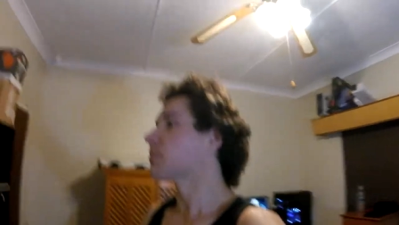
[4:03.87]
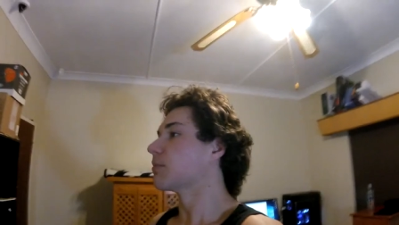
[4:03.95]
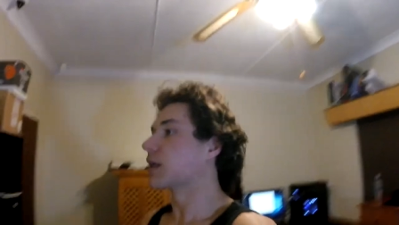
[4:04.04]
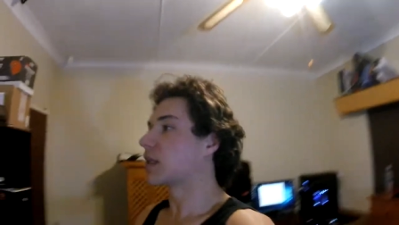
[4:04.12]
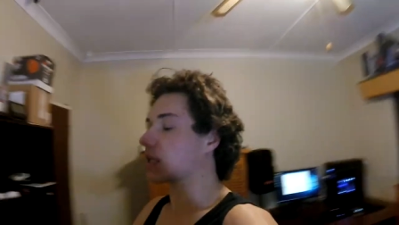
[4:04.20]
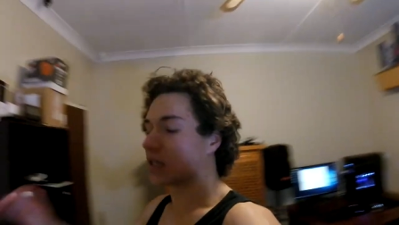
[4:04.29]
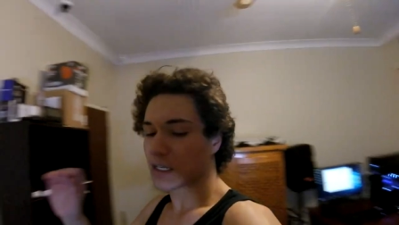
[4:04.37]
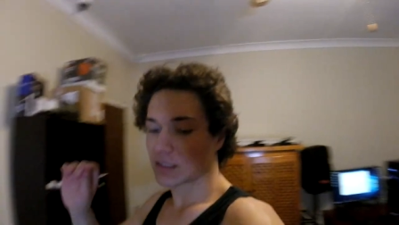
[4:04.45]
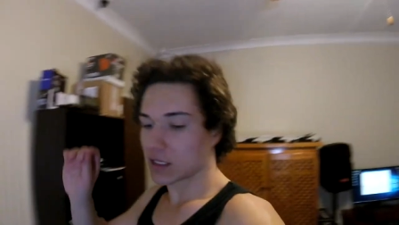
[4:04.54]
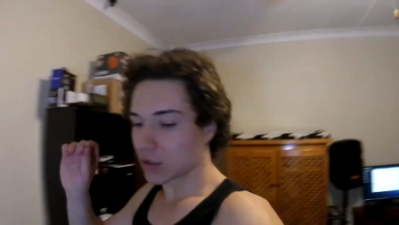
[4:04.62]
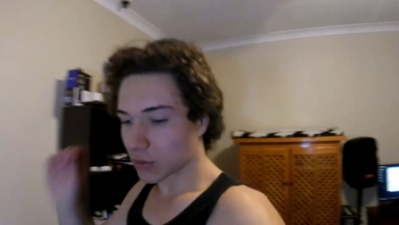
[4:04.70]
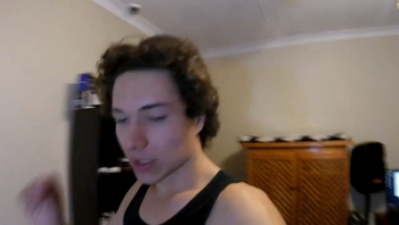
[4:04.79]
But guys,
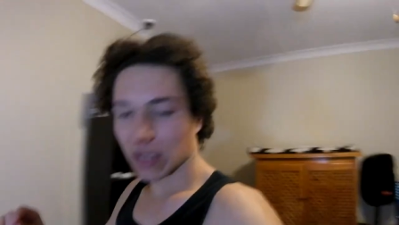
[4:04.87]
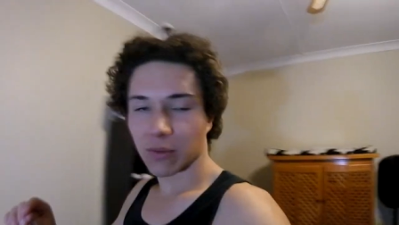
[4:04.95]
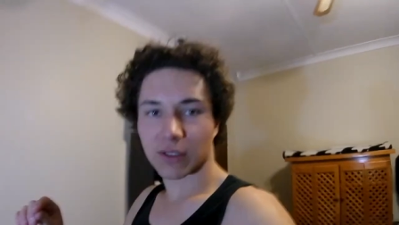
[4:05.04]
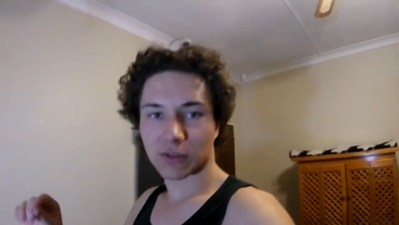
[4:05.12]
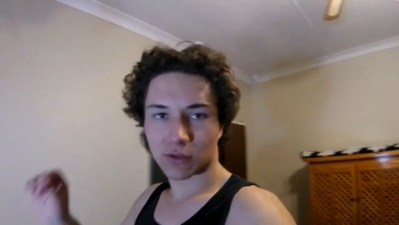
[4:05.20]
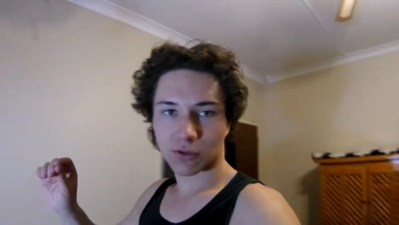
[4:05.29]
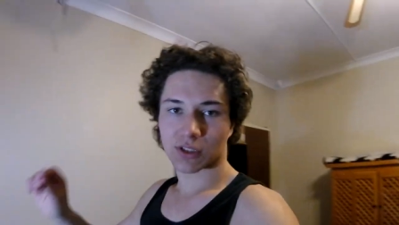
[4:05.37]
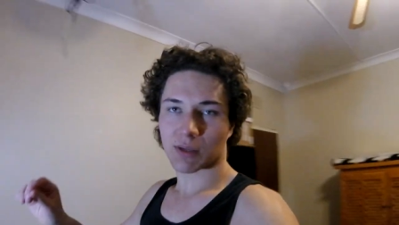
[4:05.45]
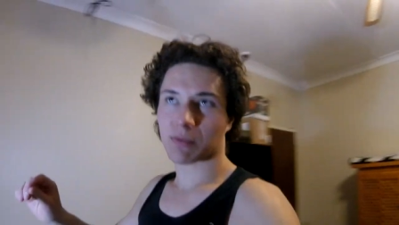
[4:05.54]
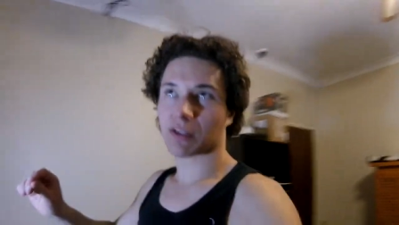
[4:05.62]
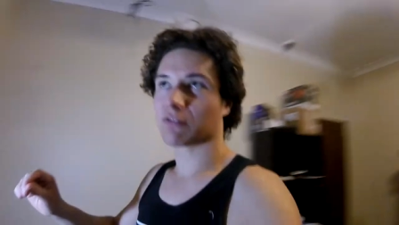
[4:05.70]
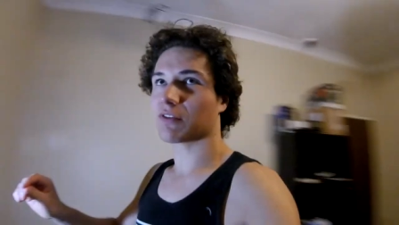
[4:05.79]
I really want to do
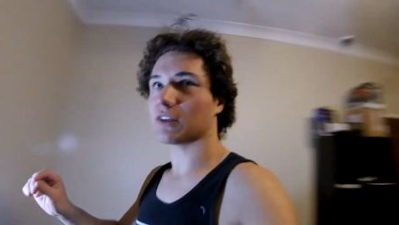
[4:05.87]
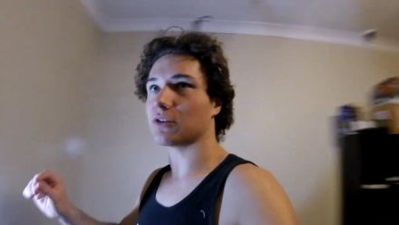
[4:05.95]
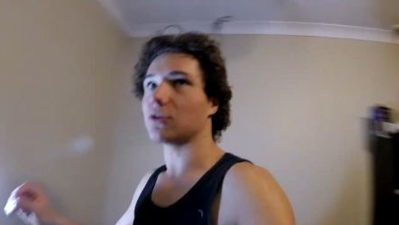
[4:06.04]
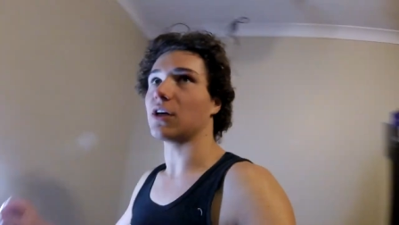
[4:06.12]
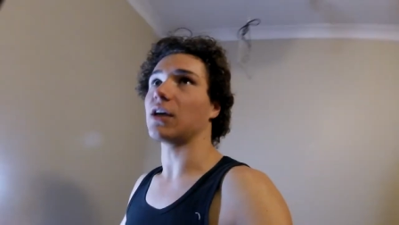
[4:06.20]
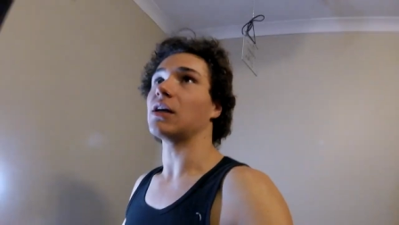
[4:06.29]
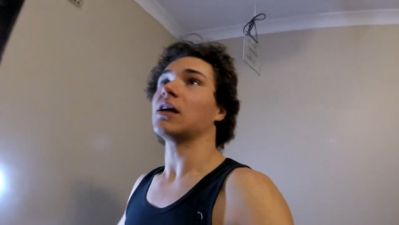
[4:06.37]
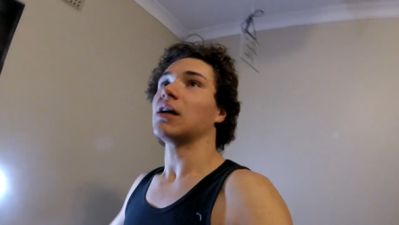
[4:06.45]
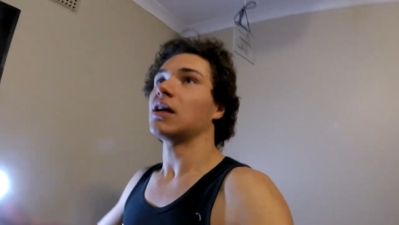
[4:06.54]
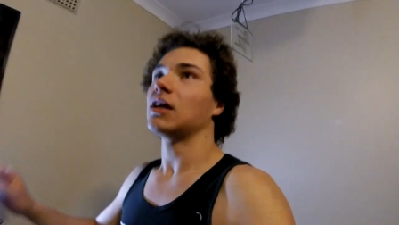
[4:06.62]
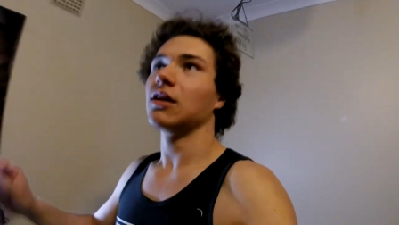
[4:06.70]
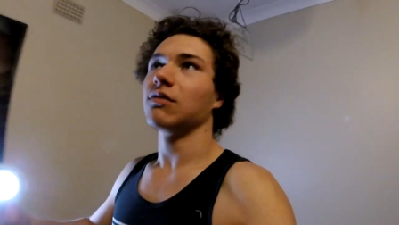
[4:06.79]
something fun today,
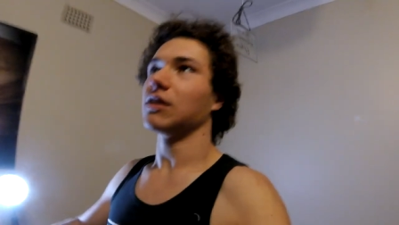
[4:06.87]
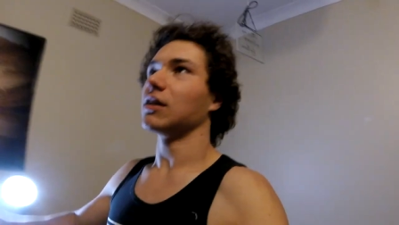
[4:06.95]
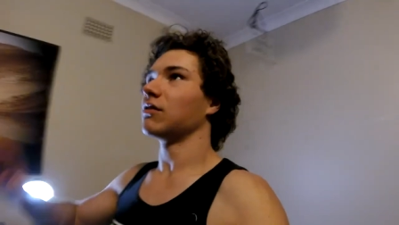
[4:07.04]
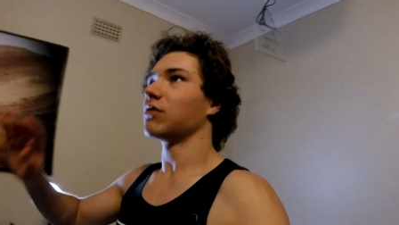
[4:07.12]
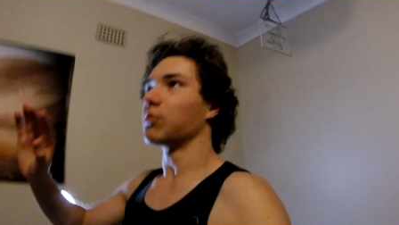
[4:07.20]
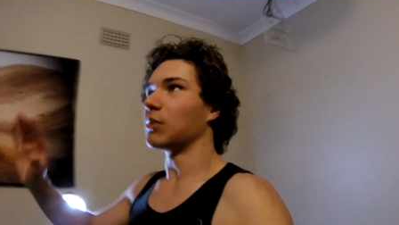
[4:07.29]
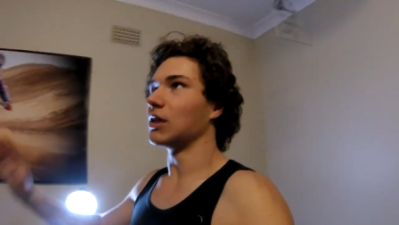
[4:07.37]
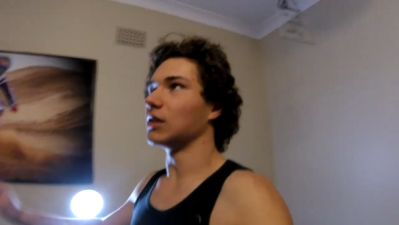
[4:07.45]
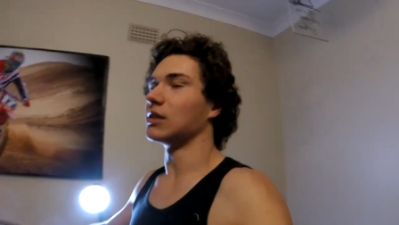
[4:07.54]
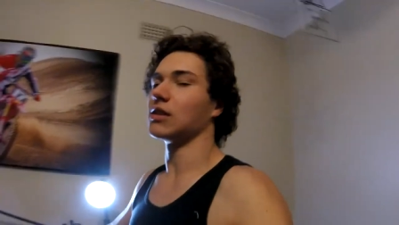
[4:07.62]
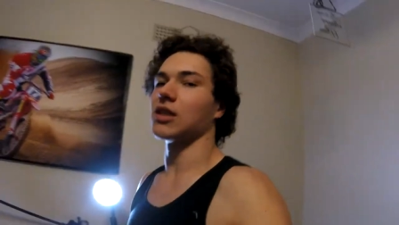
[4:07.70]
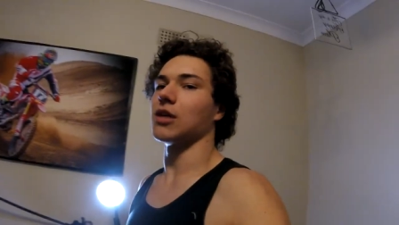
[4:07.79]
even if it
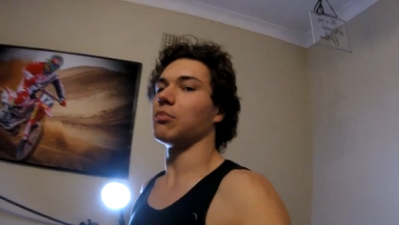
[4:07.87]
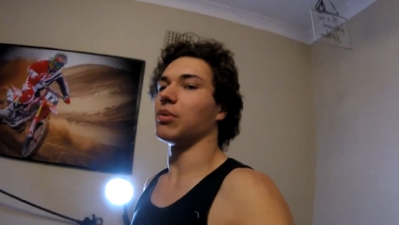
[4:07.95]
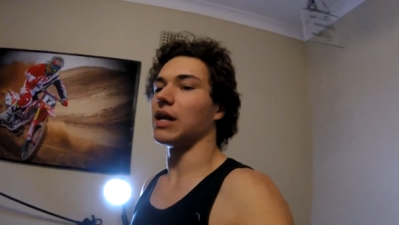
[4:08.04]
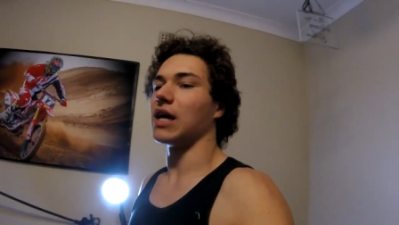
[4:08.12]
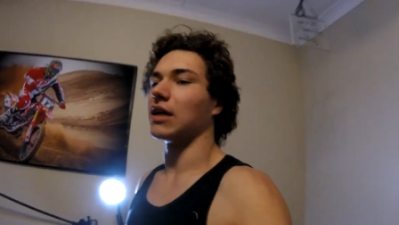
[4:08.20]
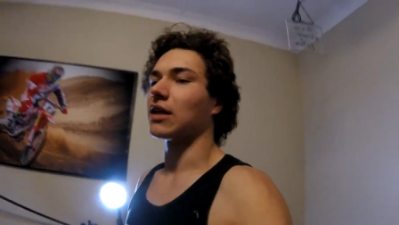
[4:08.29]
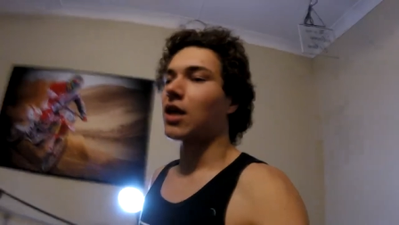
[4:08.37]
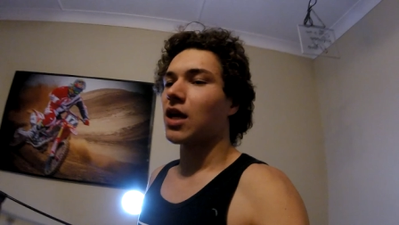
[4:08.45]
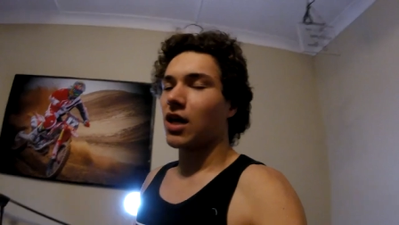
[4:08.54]
means playing.